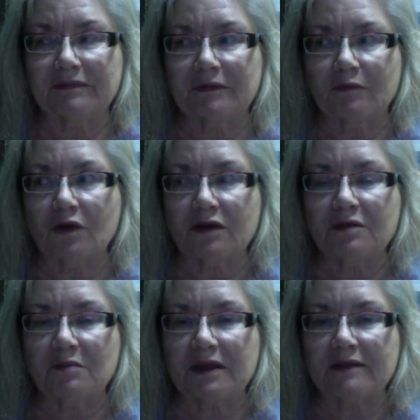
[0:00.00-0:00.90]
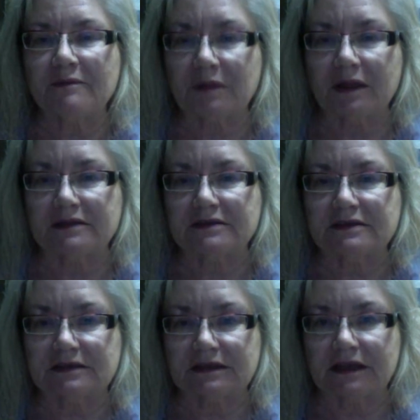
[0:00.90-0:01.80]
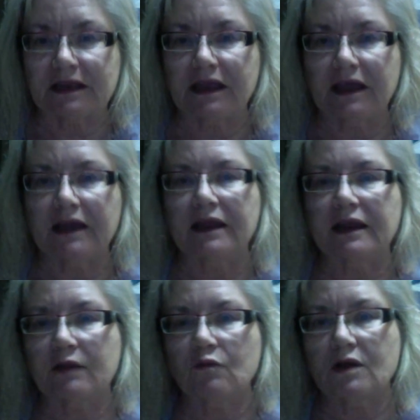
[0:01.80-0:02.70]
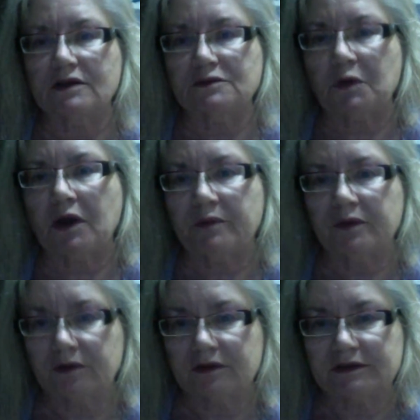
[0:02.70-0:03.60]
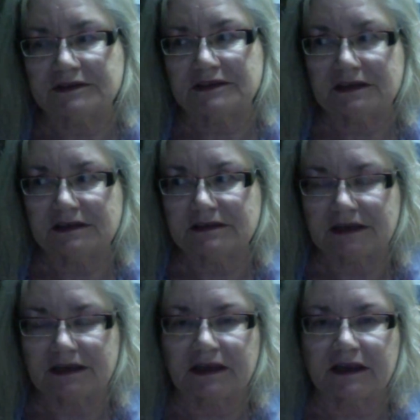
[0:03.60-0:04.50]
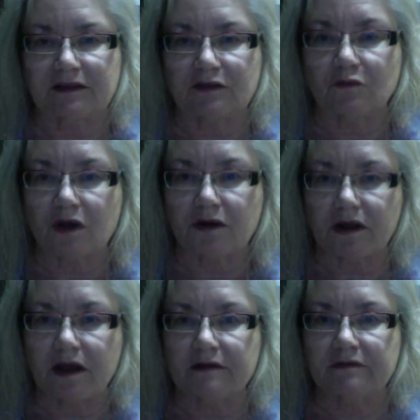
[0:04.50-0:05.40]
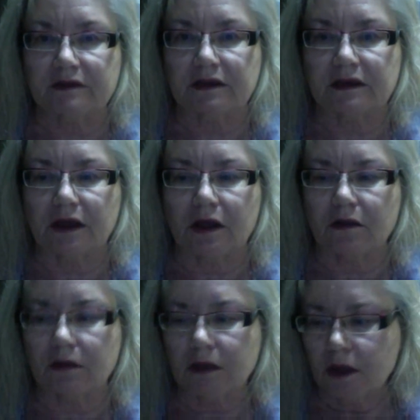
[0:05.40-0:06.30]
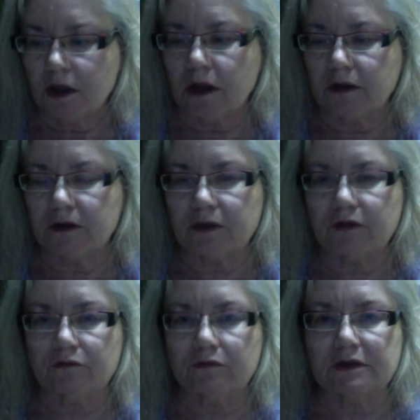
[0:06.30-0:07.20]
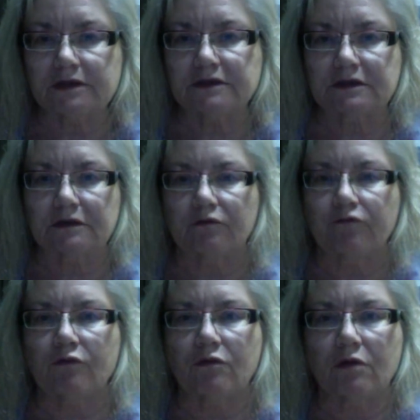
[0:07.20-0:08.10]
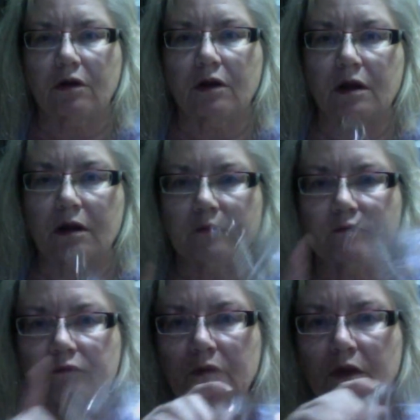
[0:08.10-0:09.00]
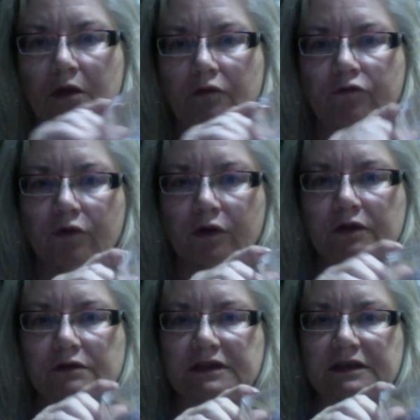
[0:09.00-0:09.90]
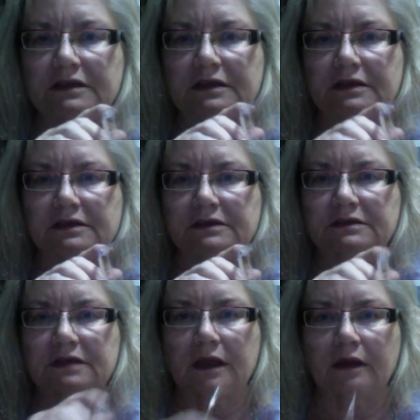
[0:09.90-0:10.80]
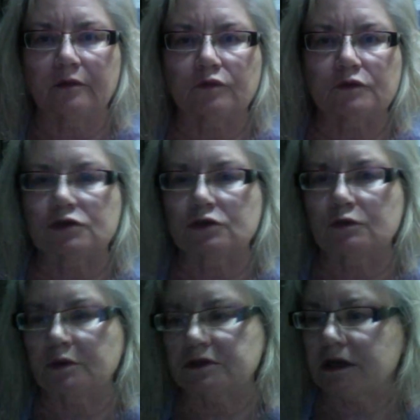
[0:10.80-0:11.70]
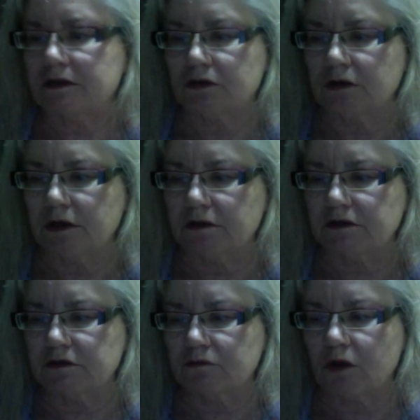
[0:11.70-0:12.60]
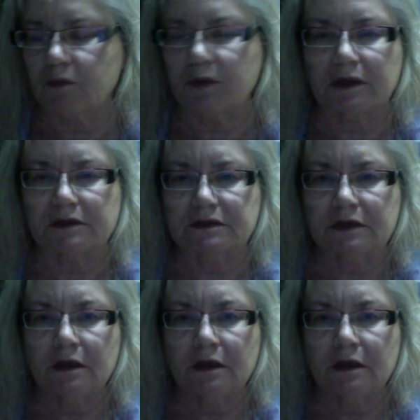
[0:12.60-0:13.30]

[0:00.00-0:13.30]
one of the main places that they get it and why it's popular in the city is they can get the water out of the canal. Another reason for using these, and to protect your ears as well, because